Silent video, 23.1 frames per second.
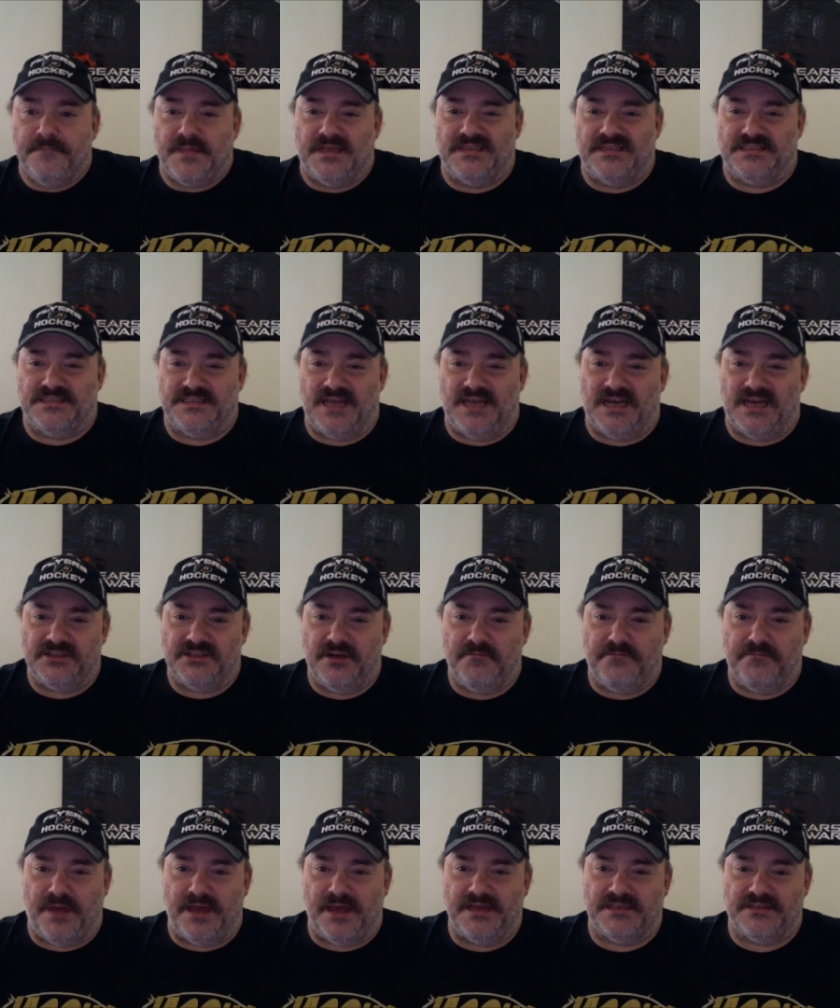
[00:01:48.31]
Sasha
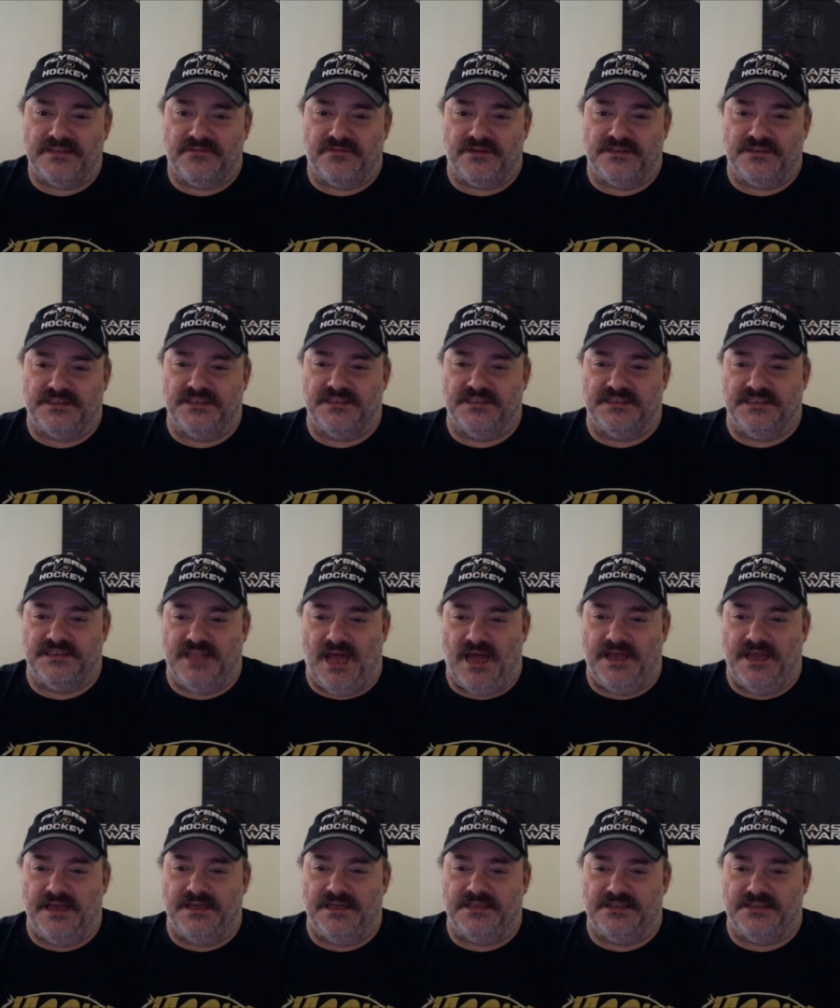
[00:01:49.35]
Banks versus
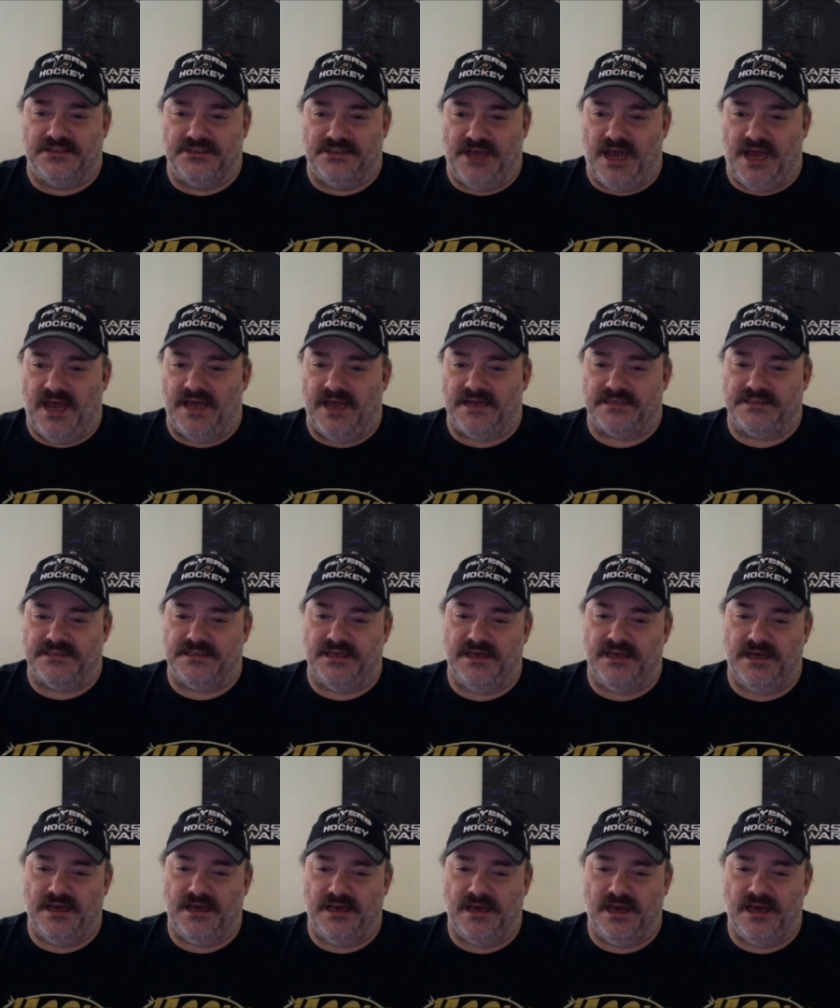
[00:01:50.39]
Nia Jax.
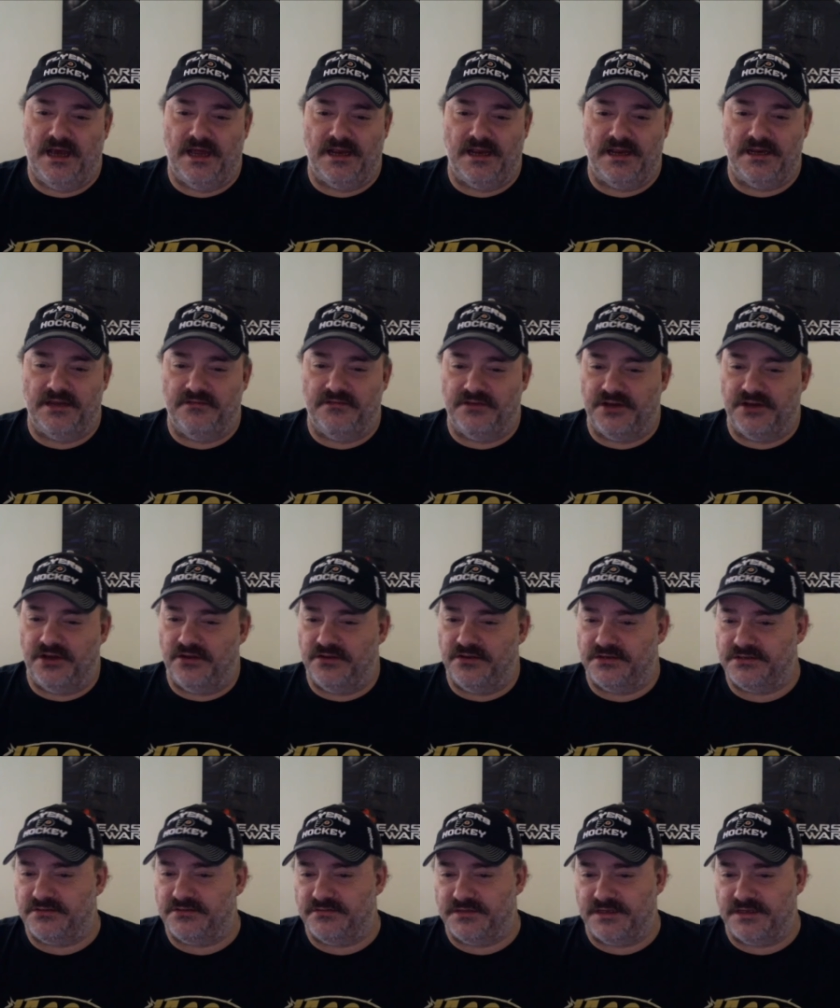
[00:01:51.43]
I didn't even know
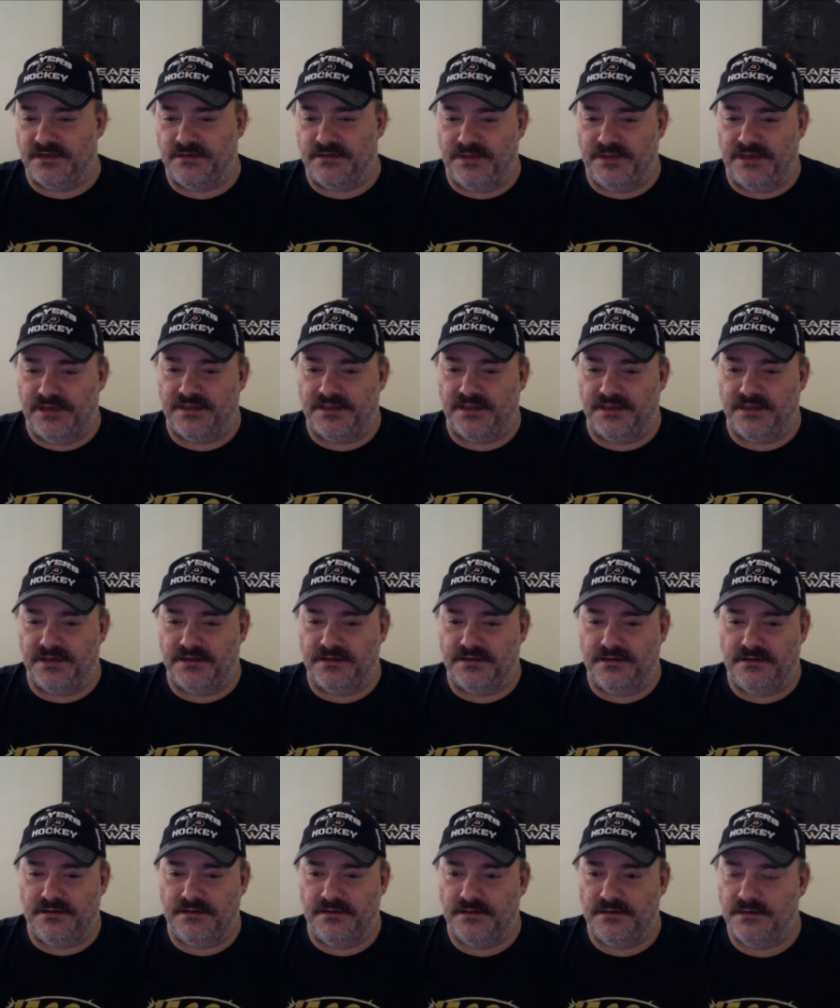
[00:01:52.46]
this was going to be a thing.
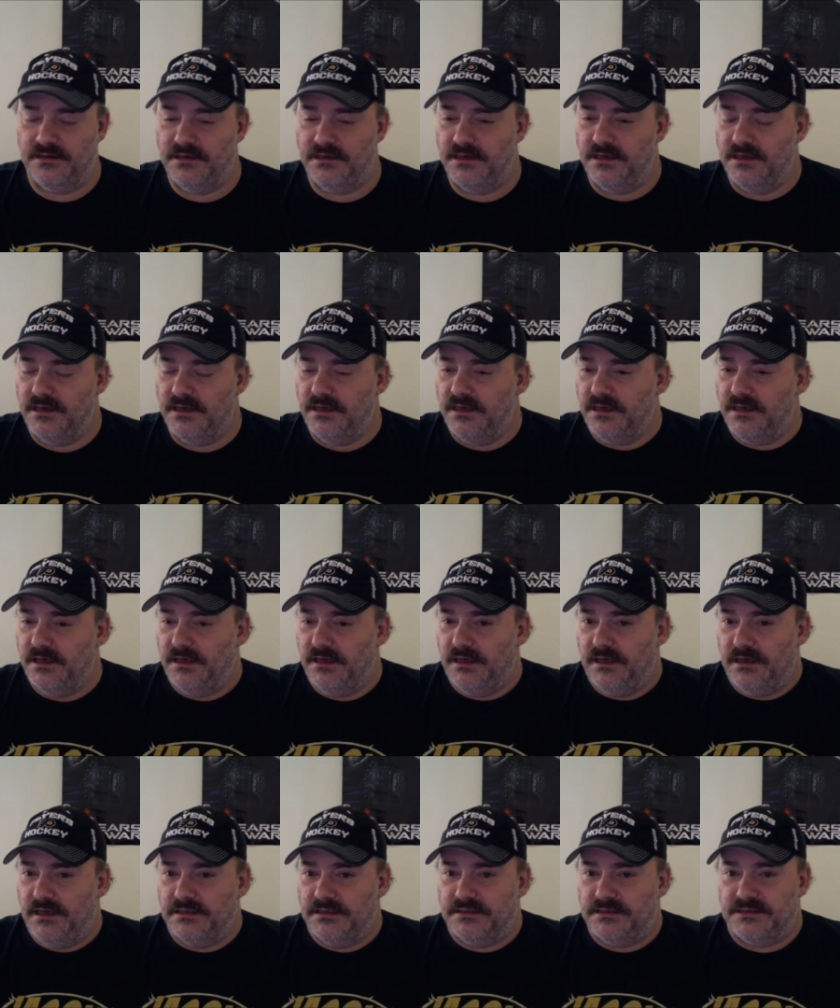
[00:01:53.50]

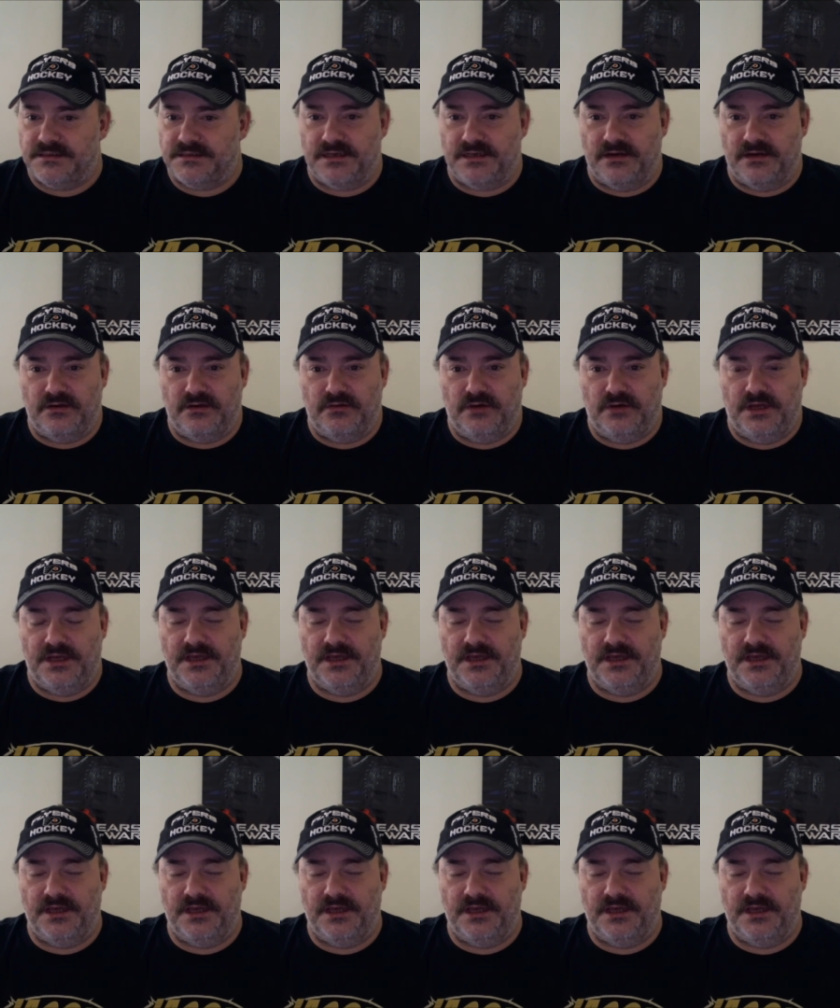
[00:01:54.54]
So,